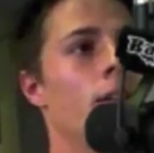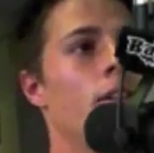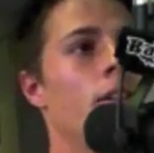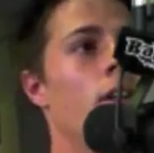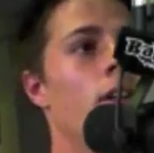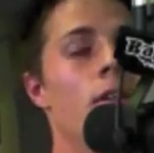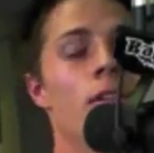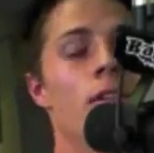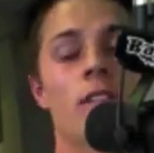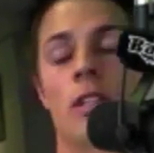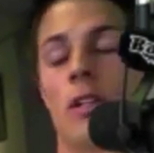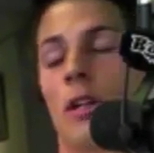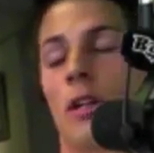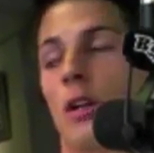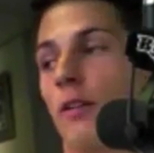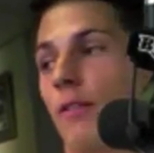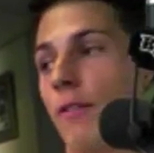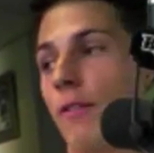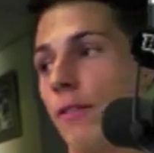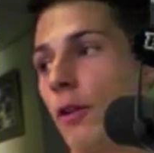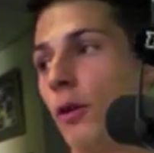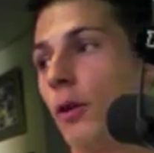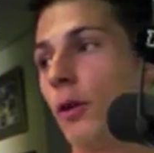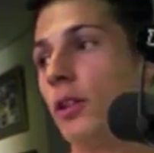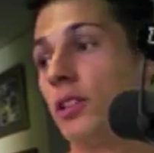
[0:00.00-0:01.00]
you know losing a lot
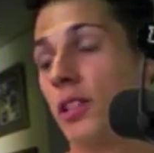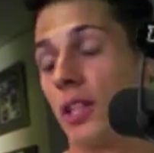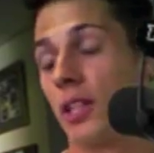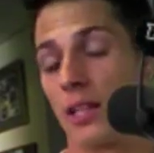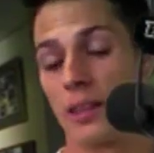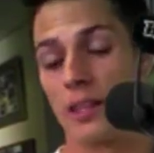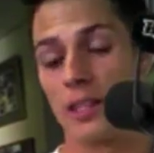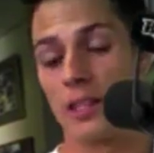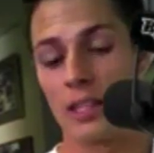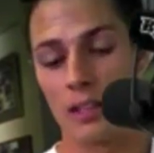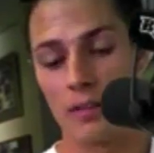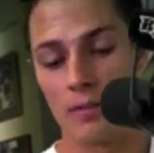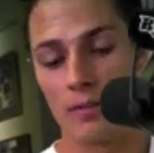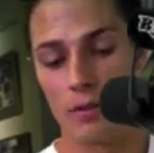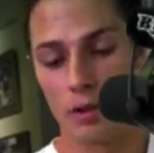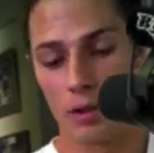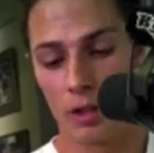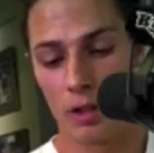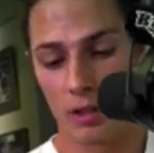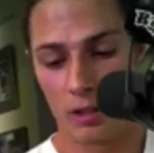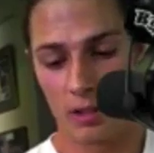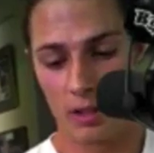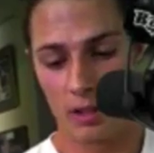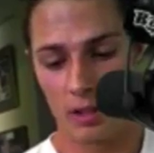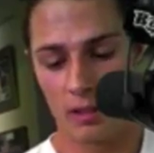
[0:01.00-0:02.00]
of fluids and I think if you
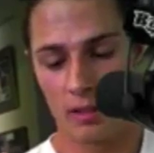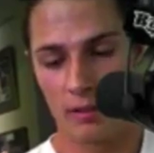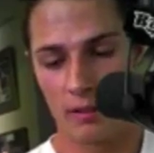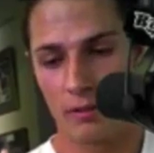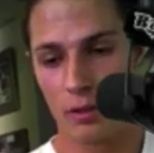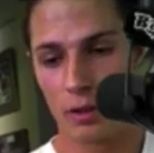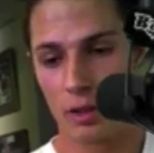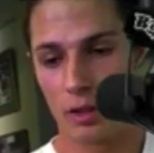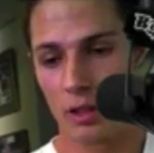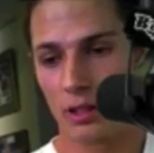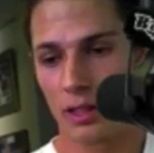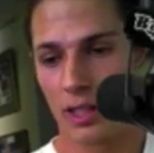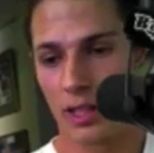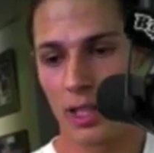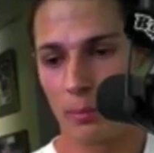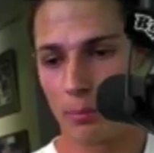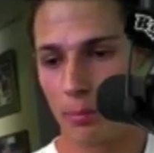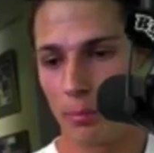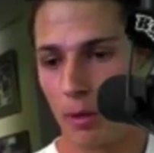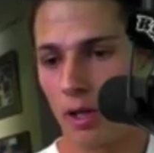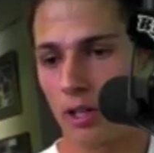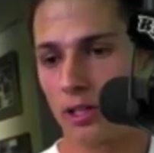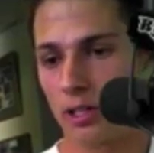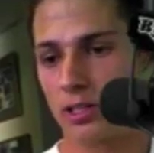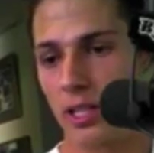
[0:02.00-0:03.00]
can if you can
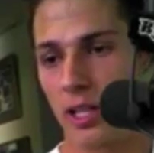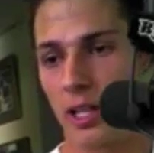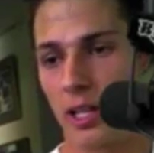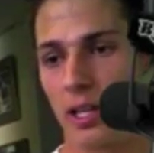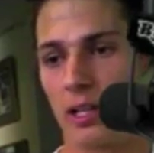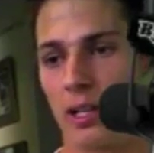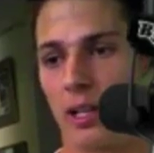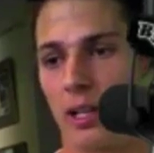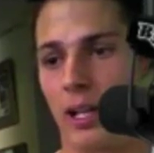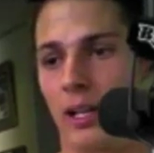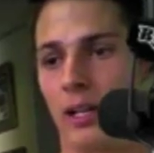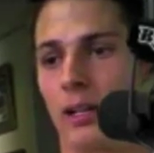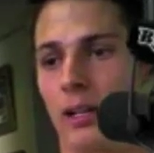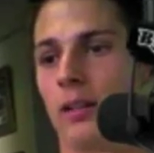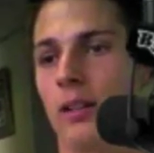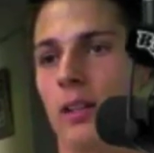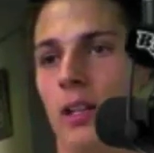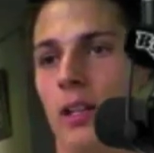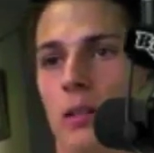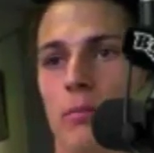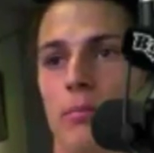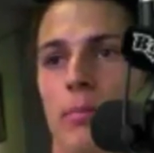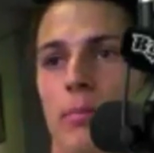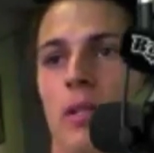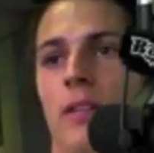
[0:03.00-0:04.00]
get past that and, and,
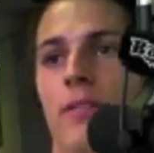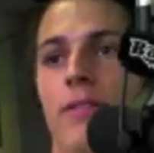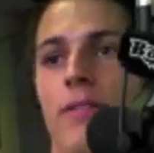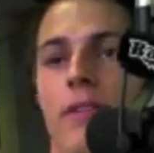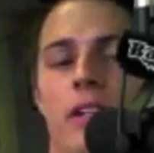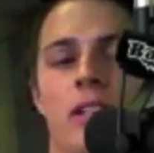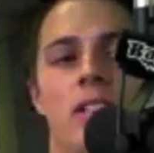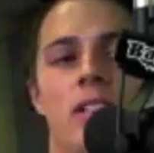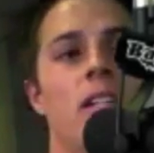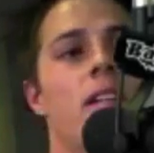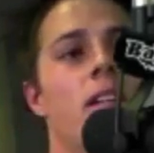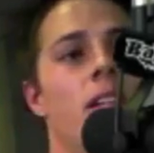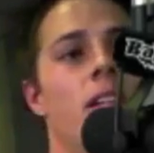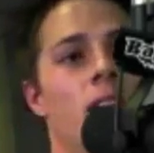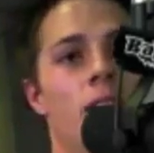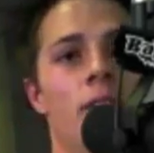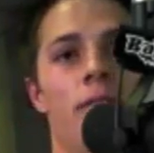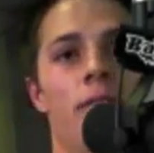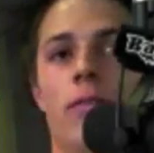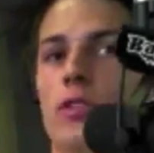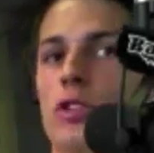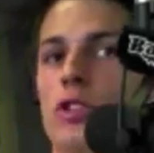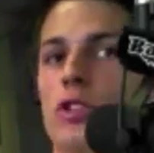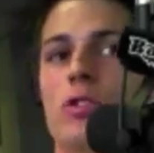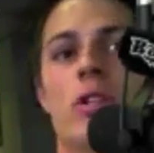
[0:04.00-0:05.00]
and be fitter then
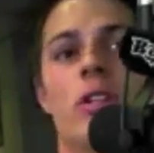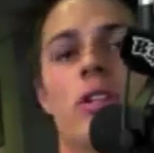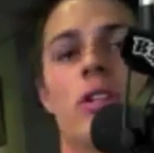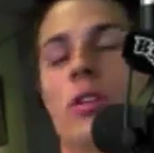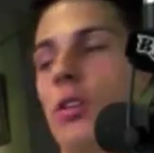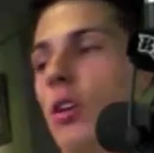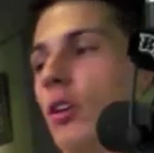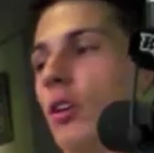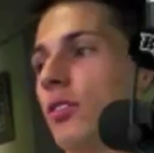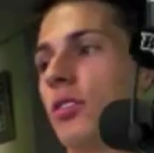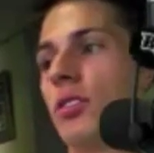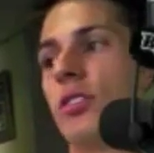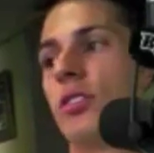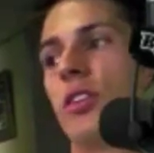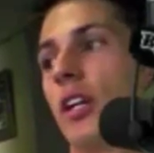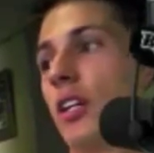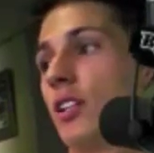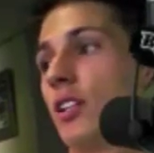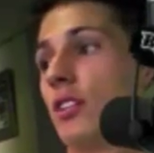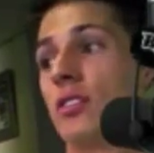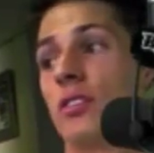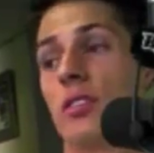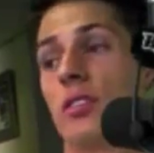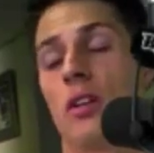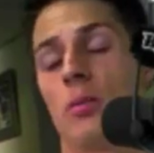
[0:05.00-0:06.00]
for sure your
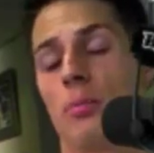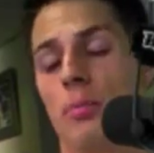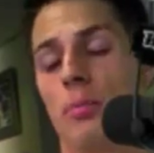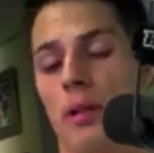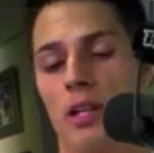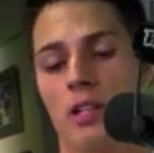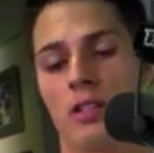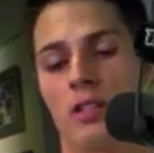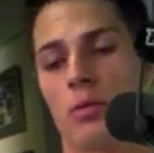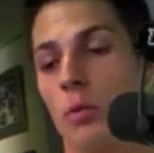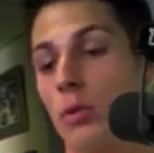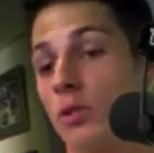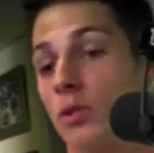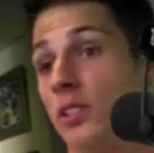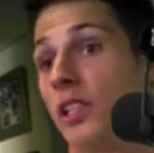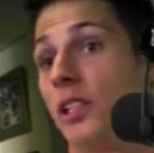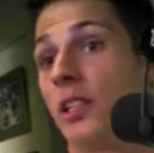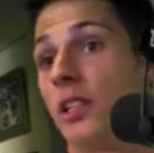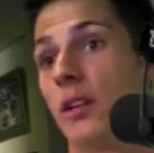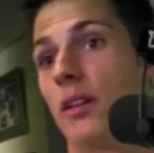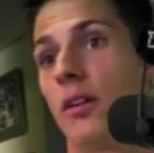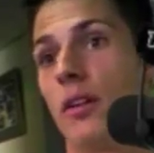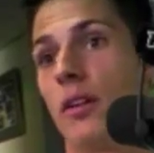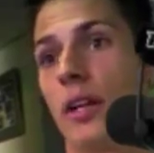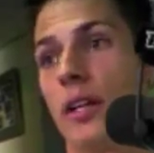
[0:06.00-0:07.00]
concentration's a lot better towards the
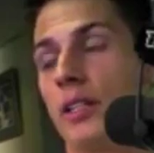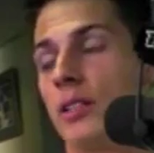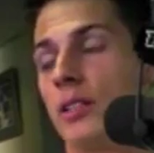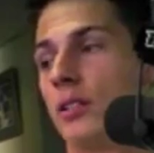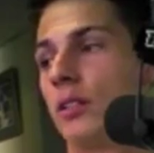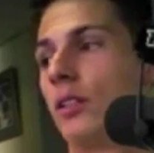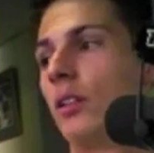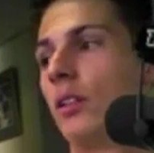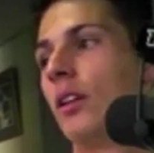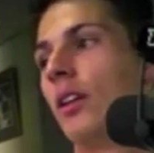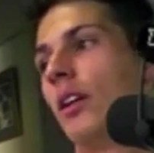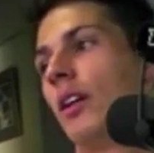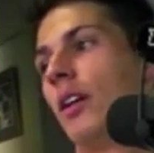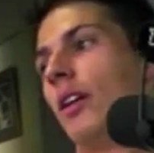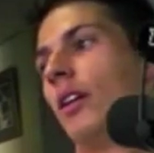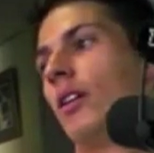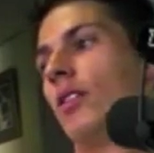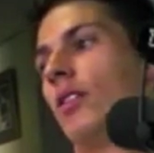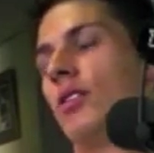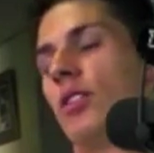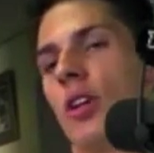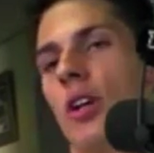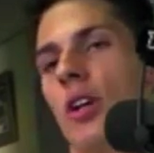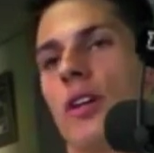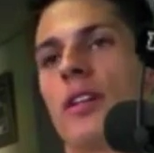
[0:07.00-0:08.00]
end of the race
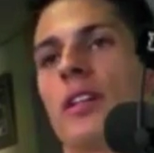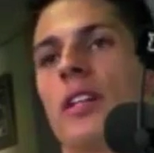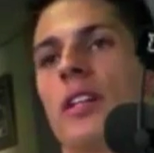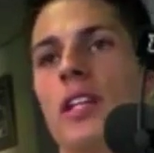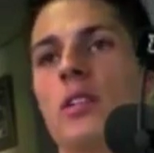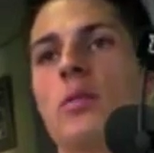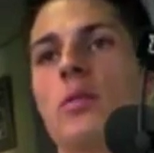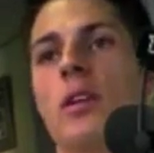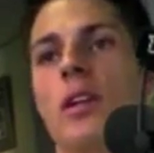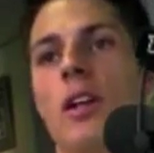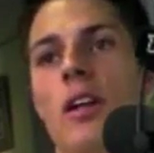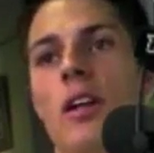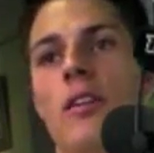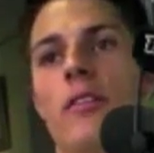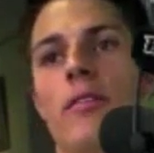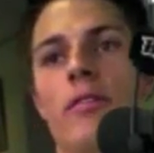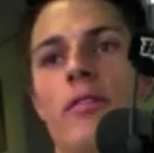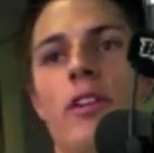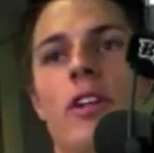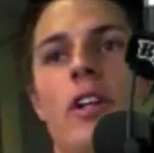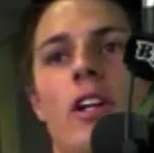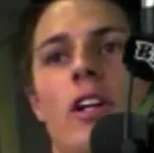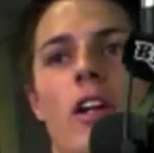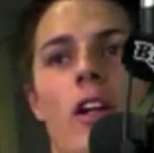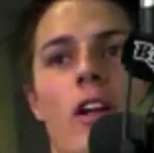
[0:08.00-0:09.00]
so I think that's where a lot
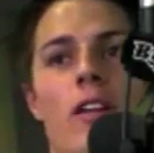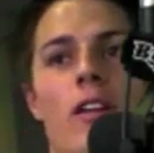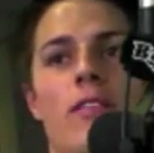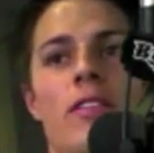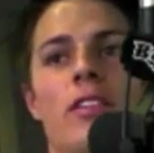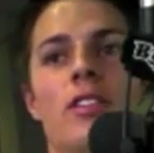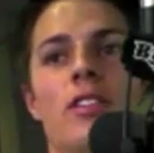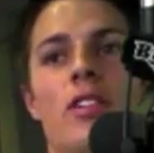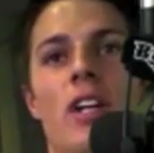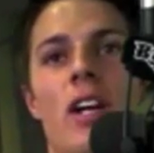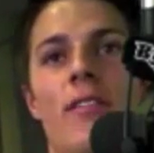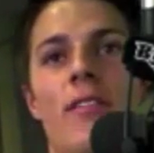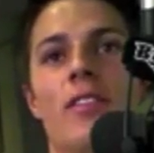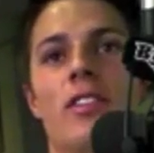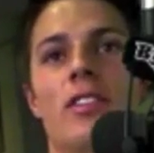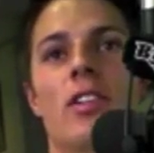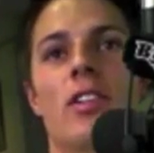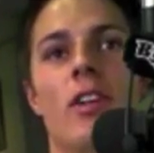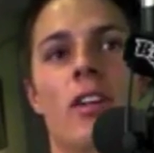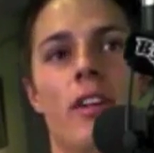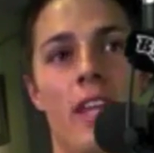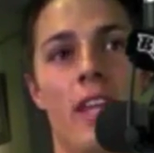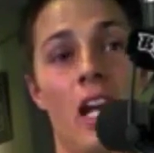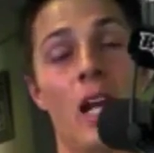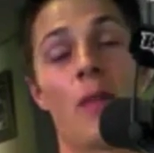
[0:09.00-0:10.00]
of you know a lot of these drivers
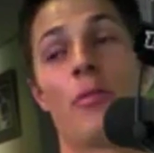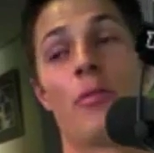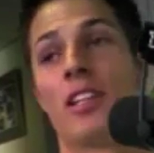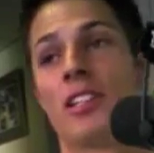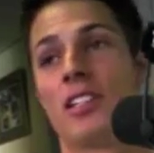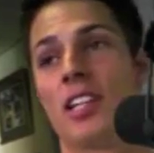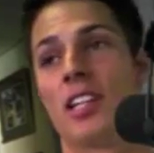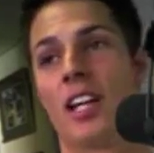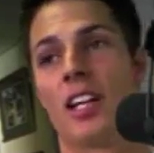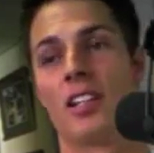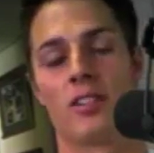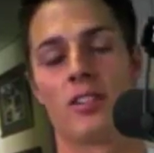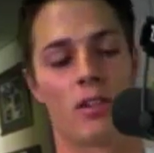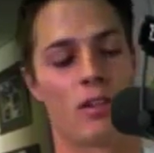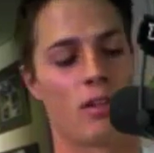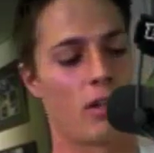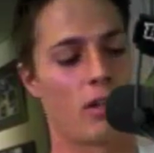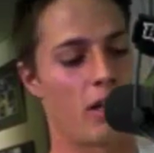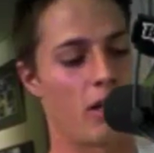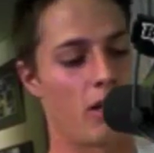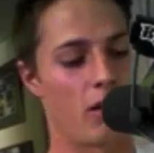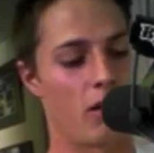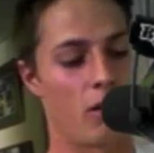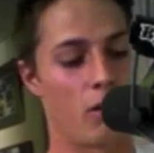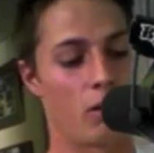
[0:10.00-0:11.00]
are, that I'm racing against are a
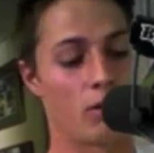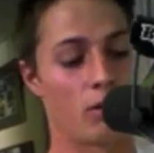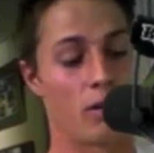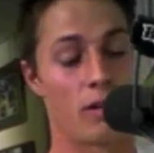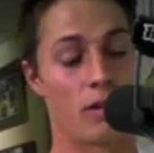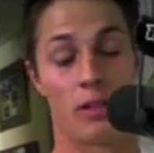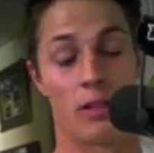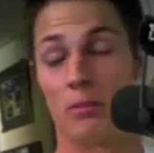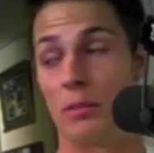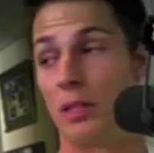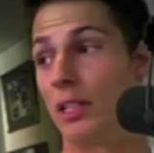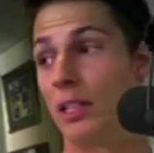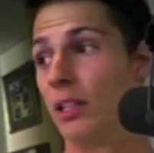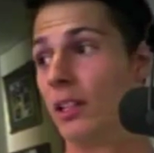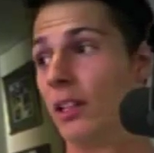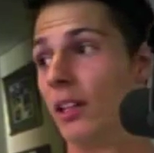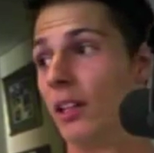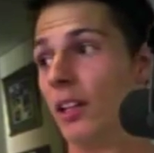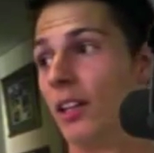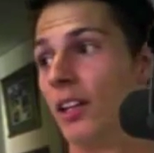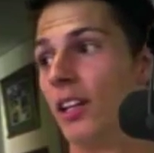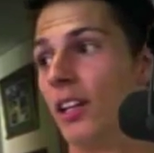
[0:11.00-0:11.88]
lot older than me